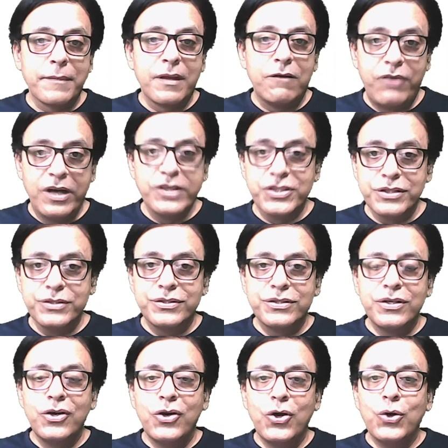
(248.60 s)
functions.
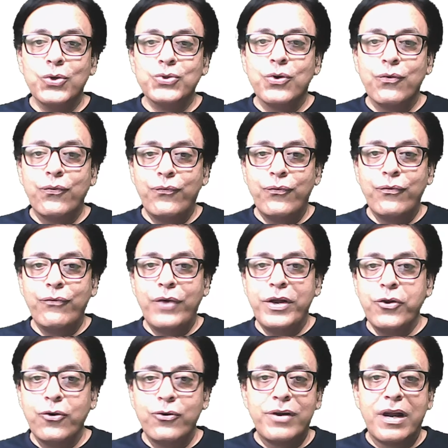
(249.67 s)
So when
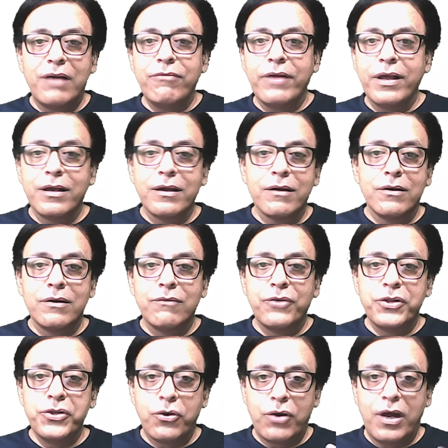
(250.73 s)
you're traveling with
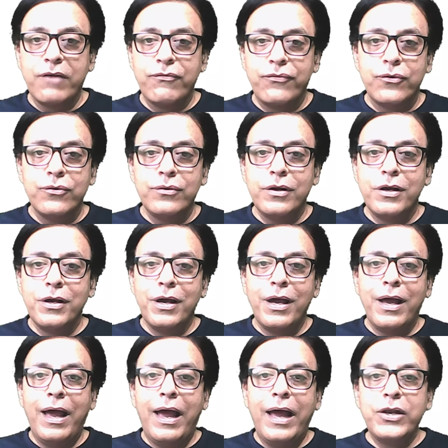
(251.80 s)
your iPhone
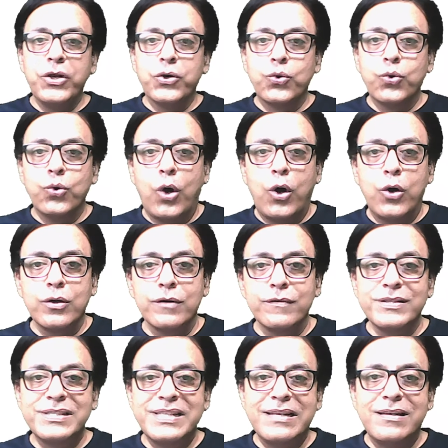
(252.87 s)
and you go out of
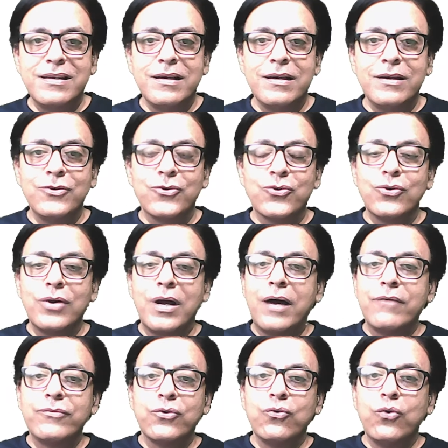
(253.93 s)
the city, you don't
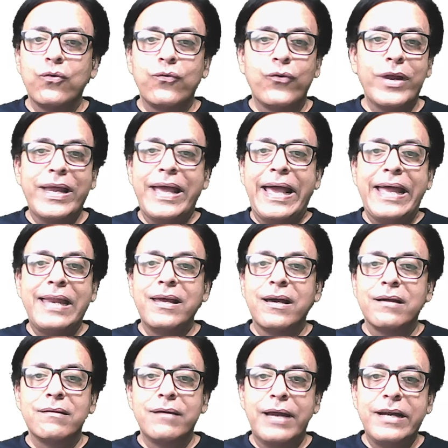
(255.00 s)
have to look for any
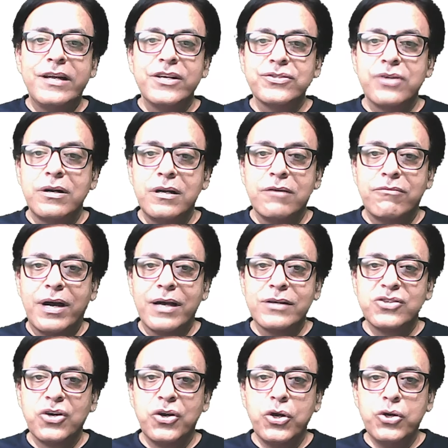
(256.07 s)
other additional
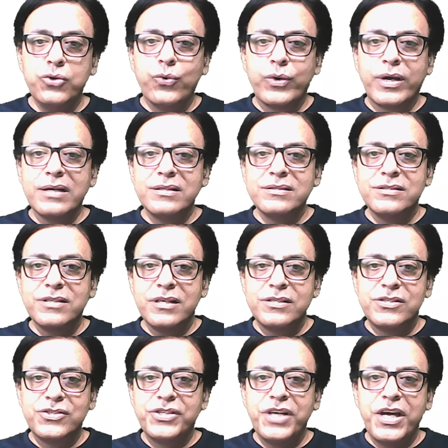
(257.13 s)
device. You can
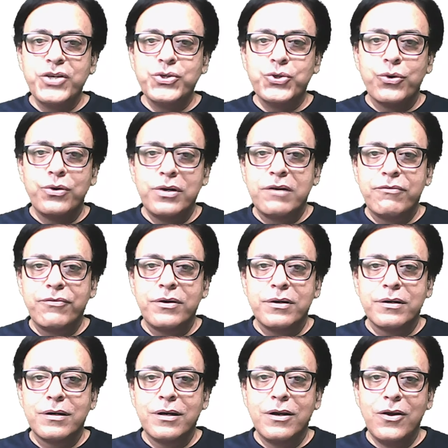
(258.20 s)
just change your
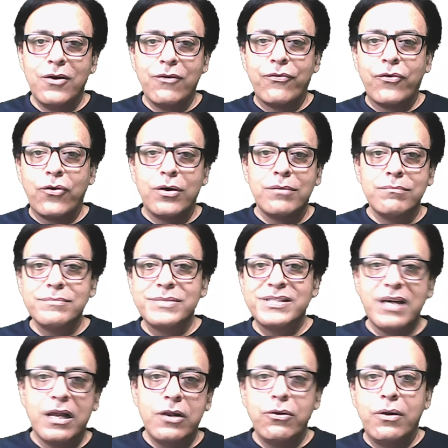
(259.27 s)
network from
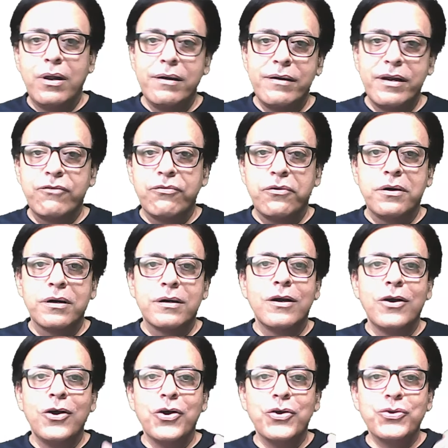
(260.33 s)
cellular network
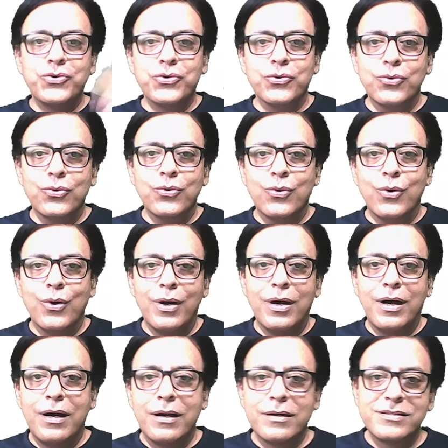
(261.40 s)
to
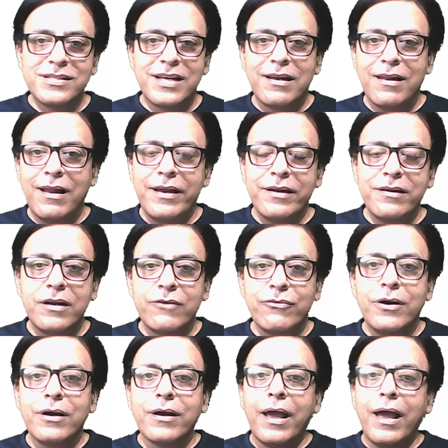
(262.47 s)
a satellite
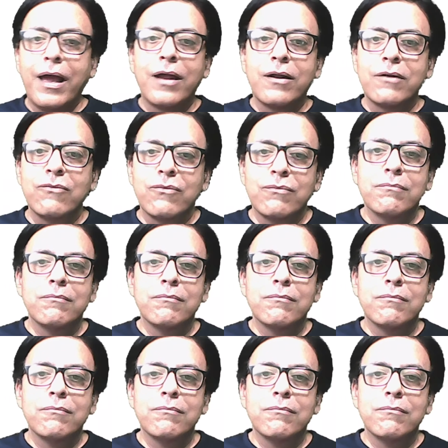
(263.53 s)
network, and